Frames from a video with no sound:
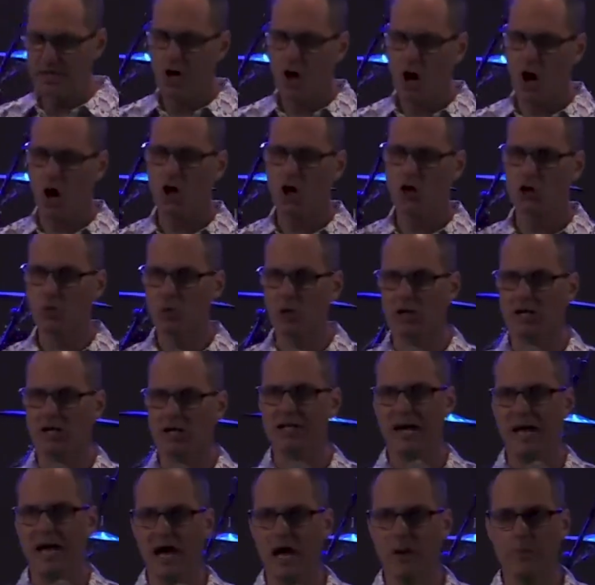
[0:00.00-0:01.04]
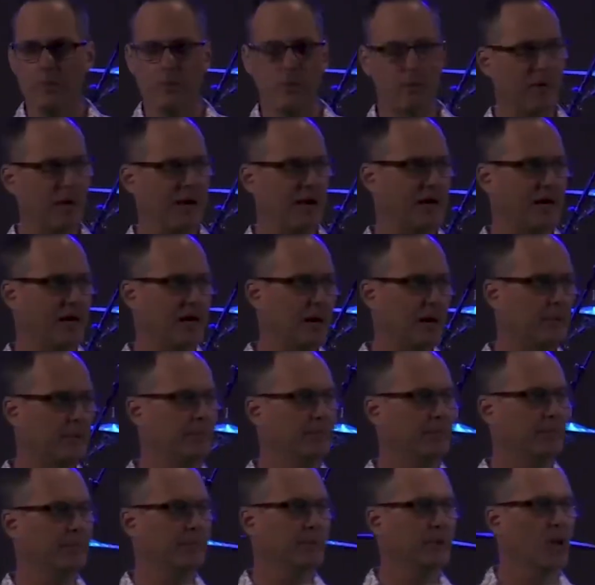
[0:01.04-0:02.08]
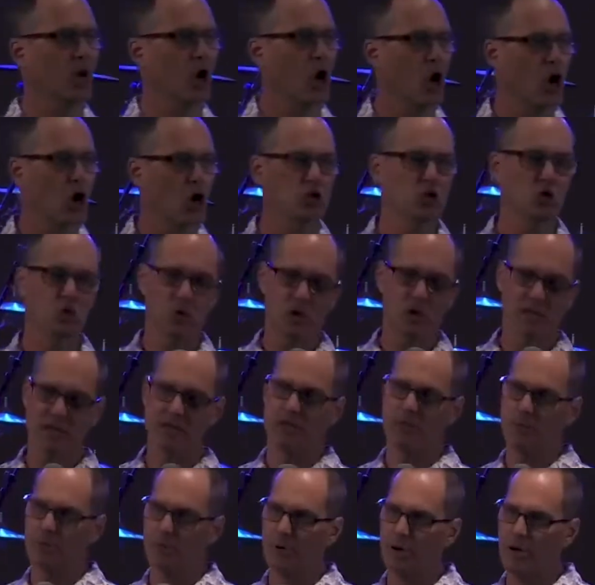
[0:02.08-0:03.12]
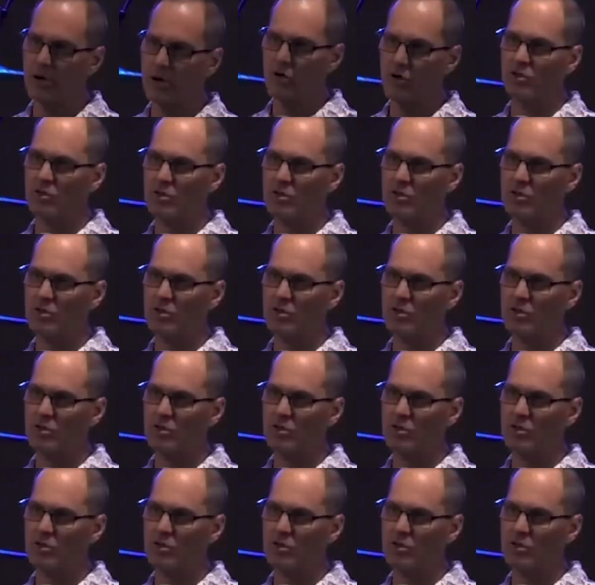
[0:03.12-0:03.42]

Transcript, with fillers: Are you willing to help them back up? Are you willing to pray over